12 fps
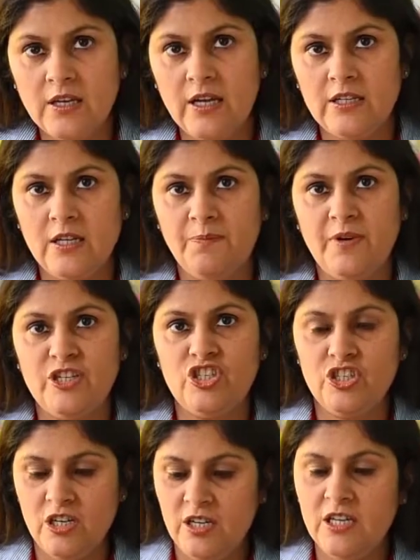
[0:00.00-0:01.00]
get the
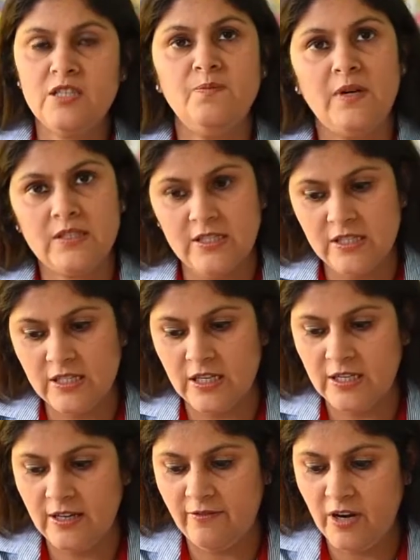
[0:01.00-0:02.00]
pressure, his muscles
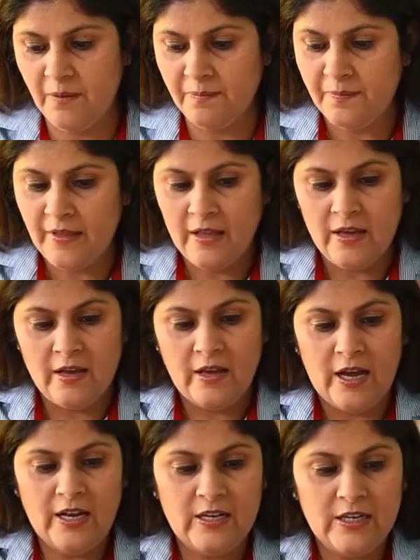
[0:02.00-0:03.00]
get developed,
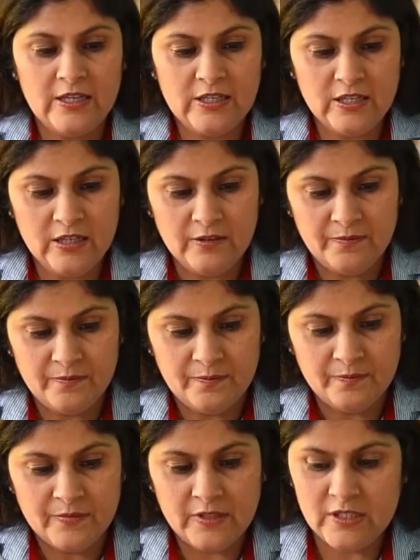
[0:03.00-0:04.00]
and later
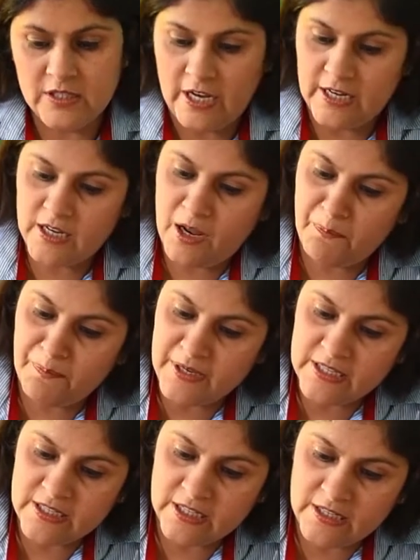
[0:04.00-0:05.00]
the child
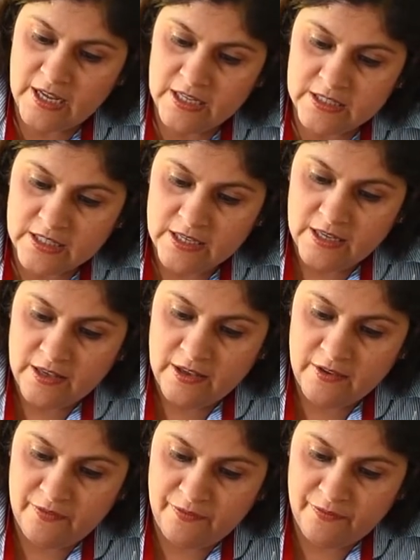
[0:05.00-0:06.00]
completes a task,
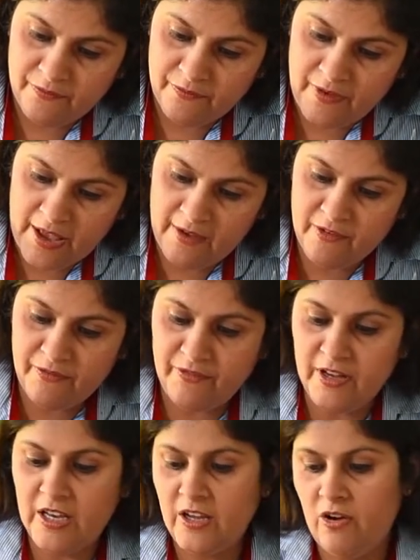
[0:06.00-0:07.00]
he have a
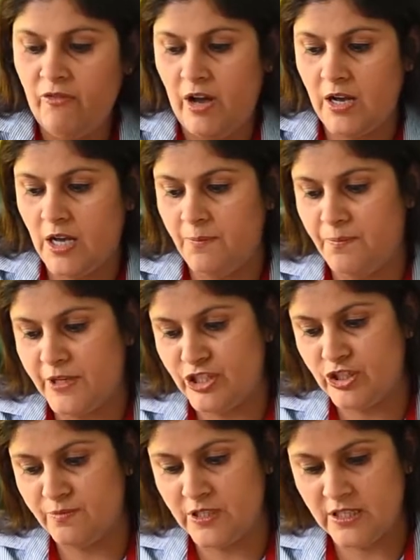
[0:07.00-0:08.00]
feeling of
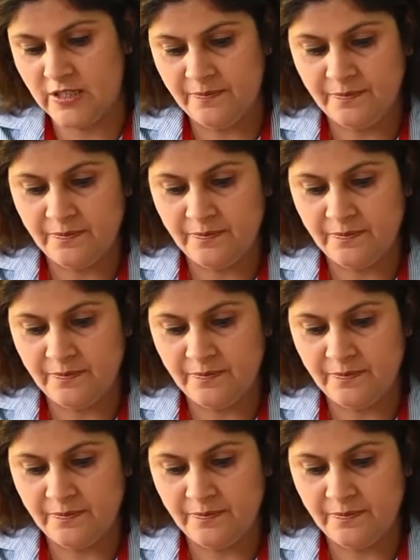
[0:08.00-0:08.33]
accomplishment.